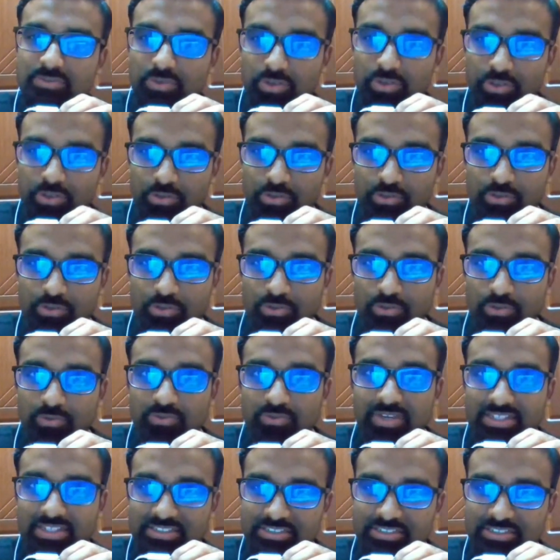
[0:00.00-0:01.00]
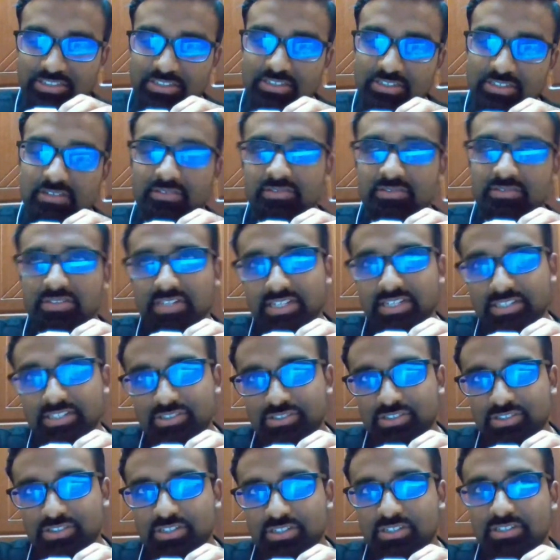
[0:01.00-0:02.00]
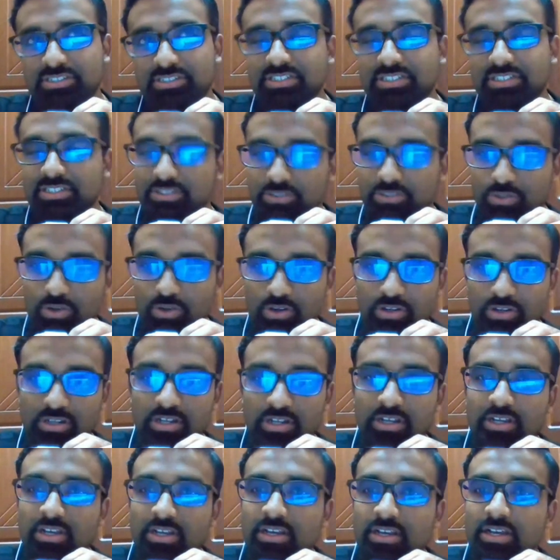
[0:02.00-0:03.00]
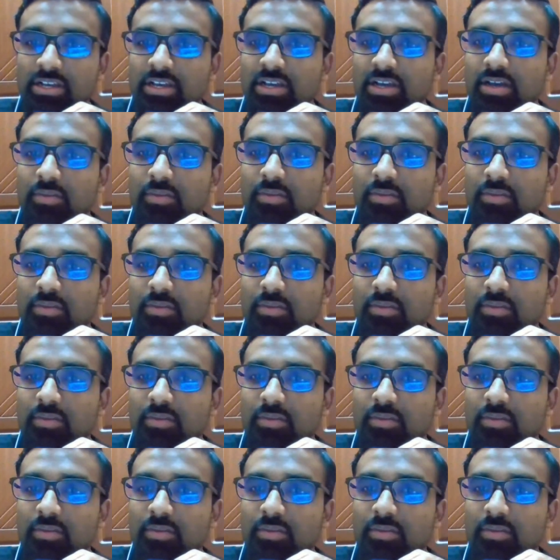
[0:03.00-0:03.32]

research, and so on. Moving on to Kirsch,